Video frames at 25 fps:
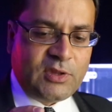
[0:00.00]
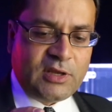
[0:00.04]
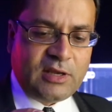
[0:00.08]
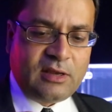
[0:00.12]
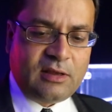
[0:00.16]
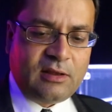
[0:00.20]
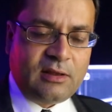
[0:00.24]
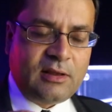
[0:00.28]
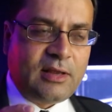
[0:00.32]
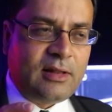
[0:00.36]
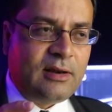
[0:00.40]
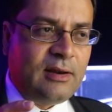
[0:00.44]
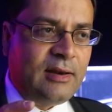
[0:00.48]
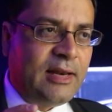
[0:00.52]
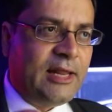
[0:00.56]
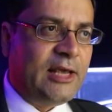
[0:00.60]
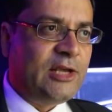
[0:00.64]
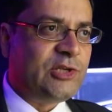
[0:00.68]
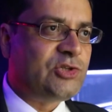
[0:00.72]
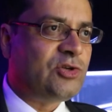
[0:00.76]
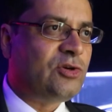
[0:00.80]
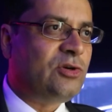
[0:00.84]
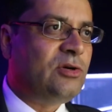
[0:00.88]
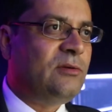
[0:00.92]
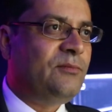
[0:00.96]
the
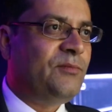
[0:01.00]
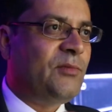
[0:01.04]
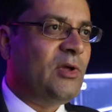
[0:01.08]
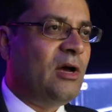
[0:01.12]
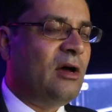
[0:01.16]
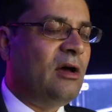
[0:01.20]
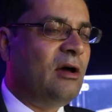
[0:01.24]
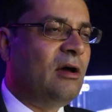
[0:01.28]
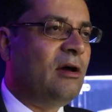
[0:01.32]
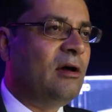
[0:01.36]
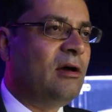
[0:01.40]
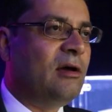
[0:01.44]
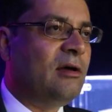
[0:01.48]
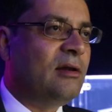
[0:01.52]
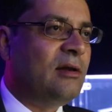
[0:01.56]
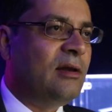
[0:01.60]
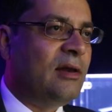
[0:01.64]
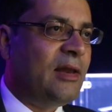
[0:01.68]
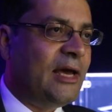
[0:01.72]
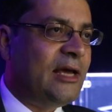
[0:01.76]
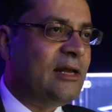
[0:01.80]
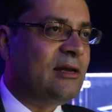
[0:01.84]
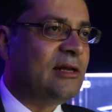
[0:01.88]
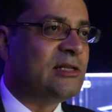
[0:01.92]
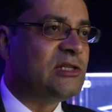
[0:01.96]
laser uh,
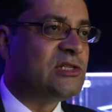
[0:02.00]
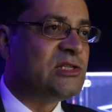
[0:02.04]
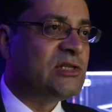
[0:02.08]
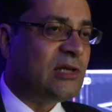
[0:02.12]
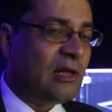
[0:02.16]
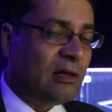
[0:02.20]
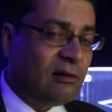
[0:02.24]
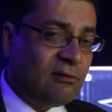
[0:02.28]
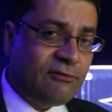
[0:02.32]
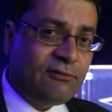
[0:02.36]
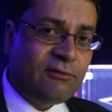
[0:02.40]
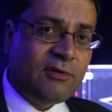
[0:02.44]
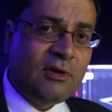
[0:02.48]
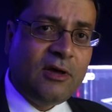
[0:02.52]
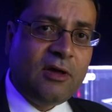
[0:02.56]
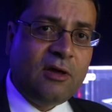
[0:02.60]
light itself